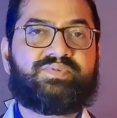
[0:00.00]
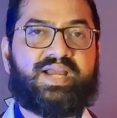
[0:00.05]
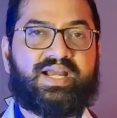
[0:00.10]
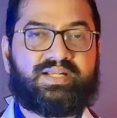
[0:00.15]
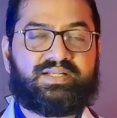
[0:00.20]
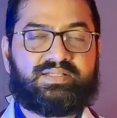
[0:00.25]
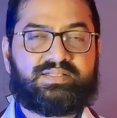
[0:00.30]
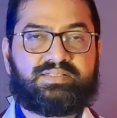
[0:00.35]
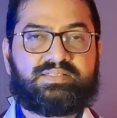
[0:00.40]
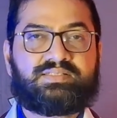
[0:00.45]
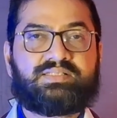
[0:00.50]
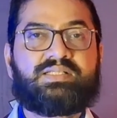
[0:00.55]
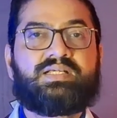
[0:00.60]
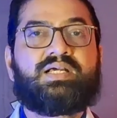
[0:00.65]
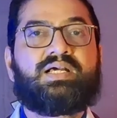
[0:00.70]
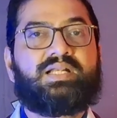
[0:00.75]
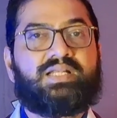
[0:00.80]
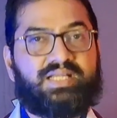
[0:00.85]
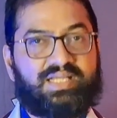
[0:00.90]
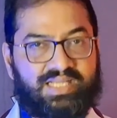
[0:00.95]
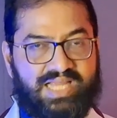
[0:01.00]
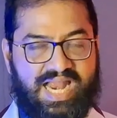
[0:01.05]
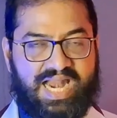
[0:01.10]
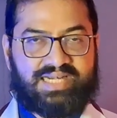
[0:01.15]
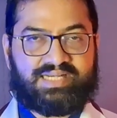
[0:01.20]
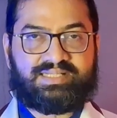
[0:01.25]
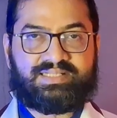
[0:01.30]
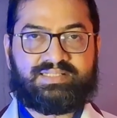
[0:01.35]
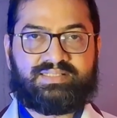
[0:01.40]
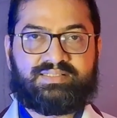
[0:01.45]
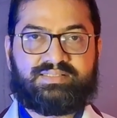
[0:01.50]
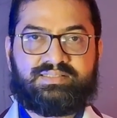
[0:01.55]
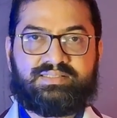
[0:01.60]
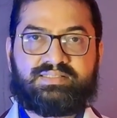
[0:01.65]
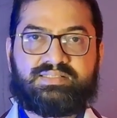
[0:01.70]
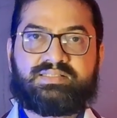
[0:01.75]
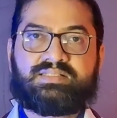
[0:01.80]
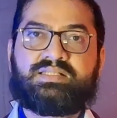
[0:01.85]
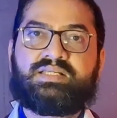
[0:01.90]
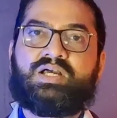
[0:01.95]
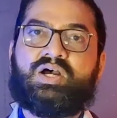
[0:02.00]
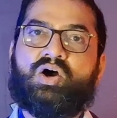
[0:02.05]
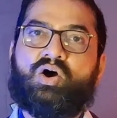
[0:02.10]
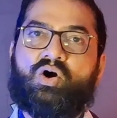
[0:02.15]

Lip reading: factors like adrenals